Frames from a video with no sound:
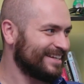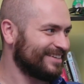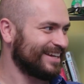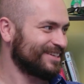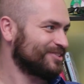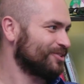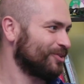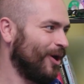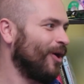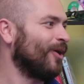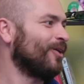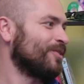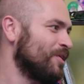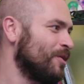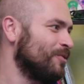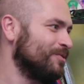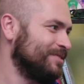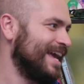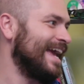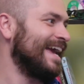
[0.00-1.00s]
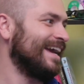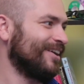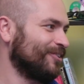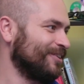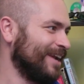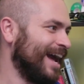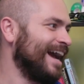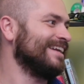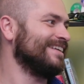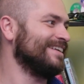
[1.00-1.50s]
Like, there are no day or
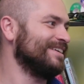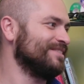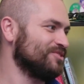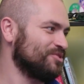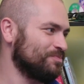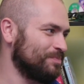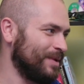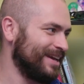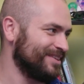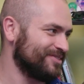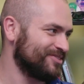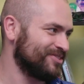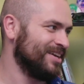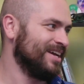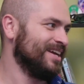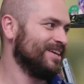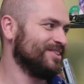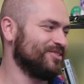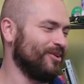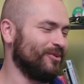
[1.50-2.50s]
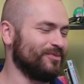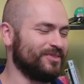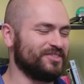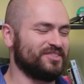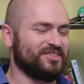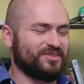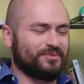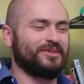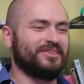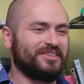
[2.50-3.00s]
night in space. So this
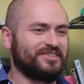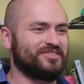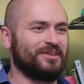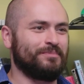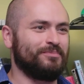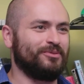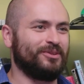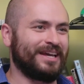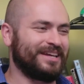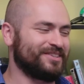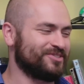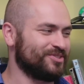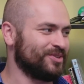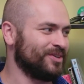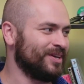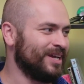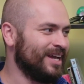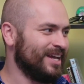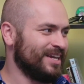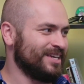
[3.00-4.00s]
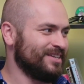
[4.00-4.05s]
is a really simple answer.